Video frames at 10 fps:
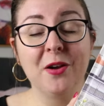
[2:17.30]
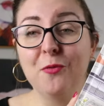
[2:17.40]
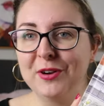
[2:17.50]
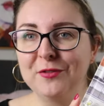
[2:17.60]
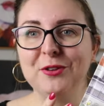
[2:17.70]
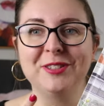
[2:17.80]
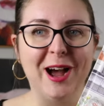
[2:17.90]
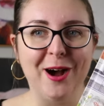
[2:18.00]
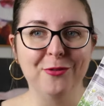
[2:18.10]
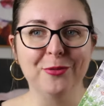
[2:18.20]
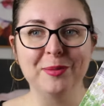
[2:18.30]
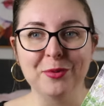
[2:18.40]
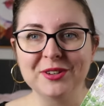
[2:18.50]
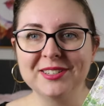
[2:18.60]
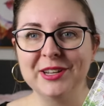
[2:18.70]
one of those heartwarming
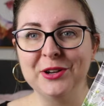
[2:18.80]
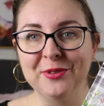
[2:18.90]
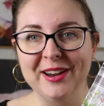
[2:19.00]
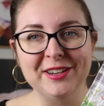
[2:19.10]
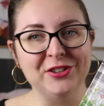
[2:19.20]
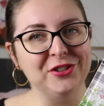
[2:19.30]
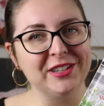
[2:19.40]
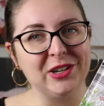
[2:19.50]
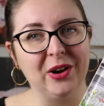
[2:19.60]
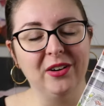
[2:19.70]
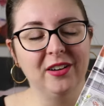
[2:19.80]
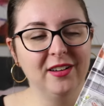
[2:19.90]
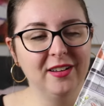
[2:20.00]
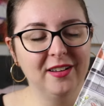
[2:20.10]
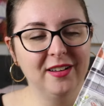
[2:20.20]
books that you read and you just go,
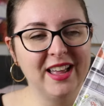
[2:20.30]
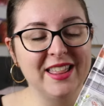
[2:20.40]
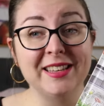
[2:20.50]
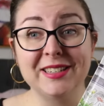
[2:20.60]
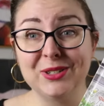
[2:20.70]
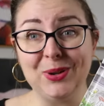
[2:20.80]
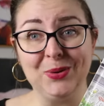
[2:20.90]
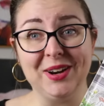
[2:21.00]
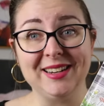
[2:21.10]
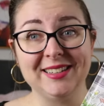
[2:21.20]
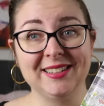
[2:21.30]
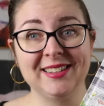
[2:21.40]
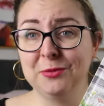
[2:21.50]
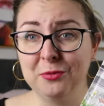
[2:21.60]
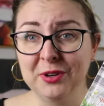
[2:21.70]
this is so nice.
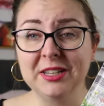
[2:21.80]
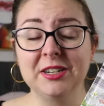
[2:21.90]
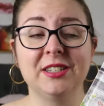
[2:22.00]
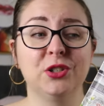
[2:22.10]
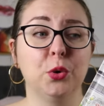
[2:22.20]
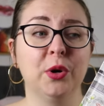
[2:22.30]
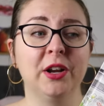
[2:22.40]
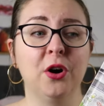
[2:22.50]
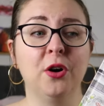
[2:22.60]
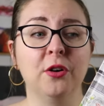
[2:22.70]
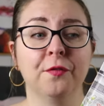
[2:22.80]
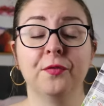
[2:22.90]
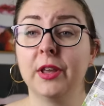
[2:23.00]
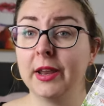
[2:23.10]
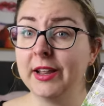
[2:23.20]
It's a really nice story of
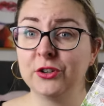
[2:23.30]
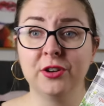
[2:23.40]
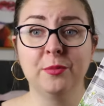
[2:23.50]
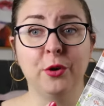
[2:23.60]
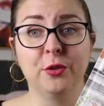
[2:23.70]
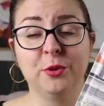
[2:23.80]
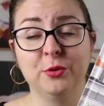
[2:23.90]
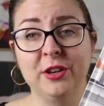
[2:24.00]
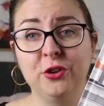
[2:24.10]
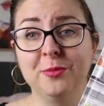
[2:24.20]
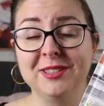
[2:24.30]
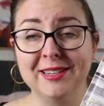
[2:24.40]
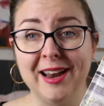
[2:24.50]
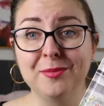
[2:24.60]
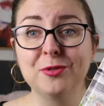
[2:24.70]
connection, both between humans
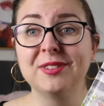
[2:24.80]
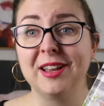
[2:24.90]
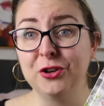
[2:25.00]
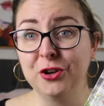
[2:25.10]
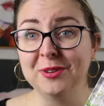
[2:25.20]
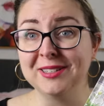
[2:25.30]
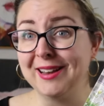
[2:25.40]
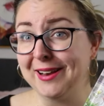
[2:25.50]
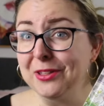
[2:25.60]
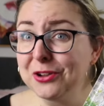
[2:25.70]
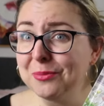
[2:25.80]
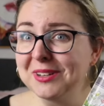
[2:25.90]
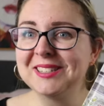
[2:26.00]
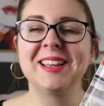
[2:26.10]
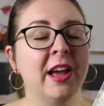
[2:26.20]
and animals and humans and other
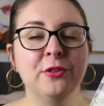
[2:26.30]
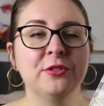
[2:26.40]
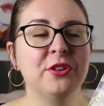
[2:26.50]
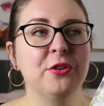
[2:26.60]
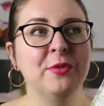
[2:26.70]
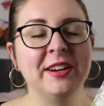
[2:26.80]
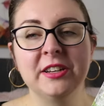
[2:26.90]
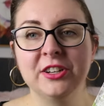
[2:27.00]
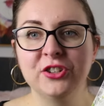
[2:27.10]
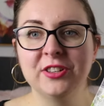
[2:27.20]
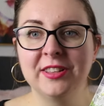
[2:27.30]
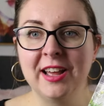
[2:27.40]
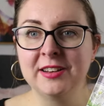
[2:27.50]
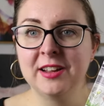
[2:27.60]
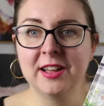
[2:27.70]
humans, and also recognition that